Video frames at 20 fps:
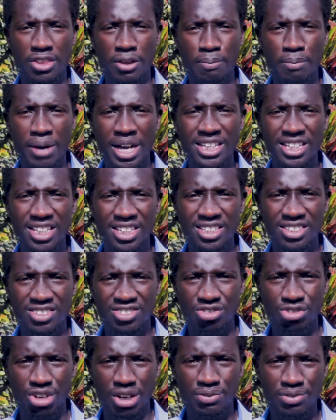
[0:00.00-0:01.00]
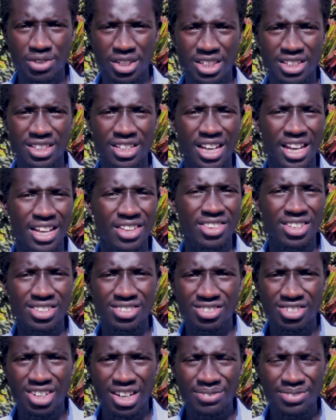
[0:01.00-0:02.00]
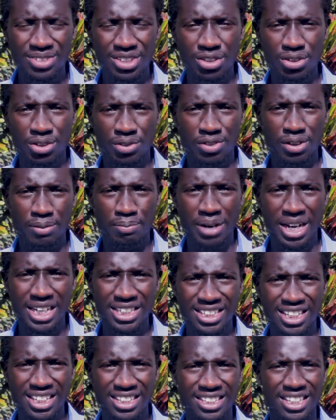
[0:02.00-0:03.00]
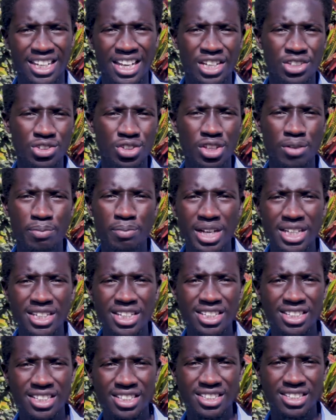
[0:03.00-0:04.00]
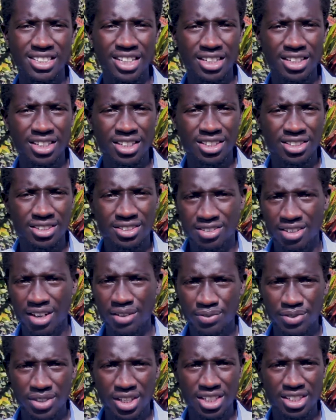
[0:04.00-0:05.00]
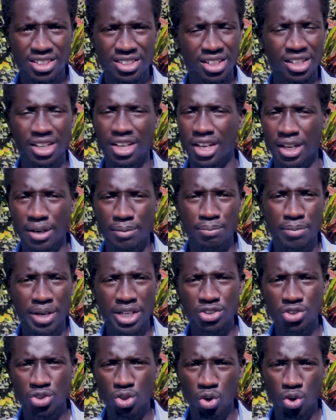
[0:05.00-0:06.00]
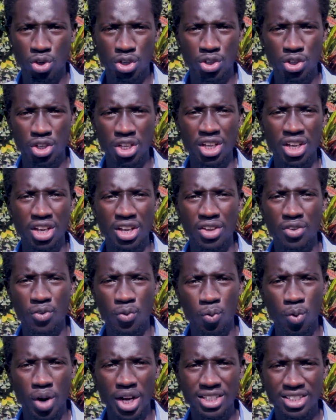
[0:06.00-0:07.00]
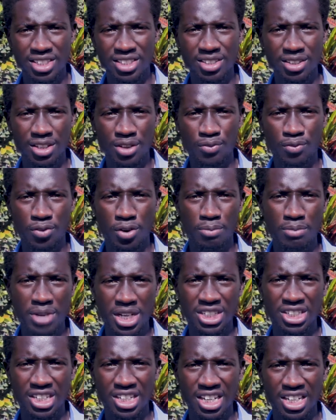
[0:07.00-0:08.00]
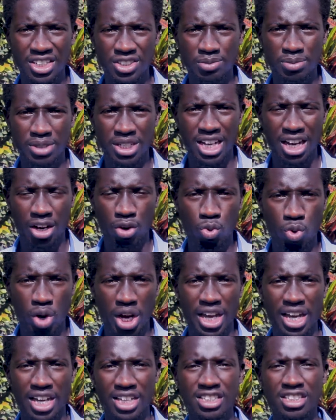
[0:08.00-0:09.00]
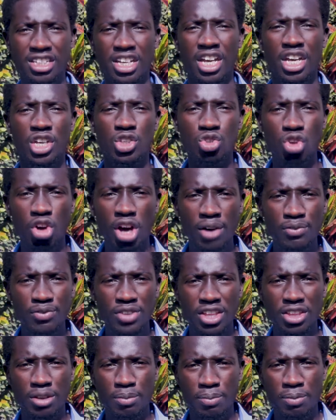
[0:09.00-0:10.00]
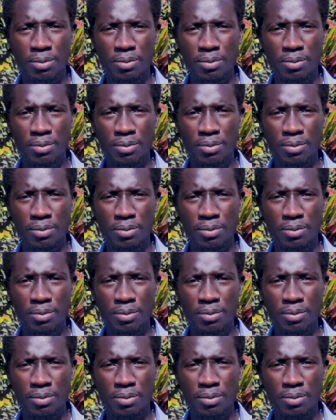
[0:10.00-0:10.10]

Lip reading: budget is drafted. There's drafting of the budget. So the budget is drafted based on what information has been acquired. So after the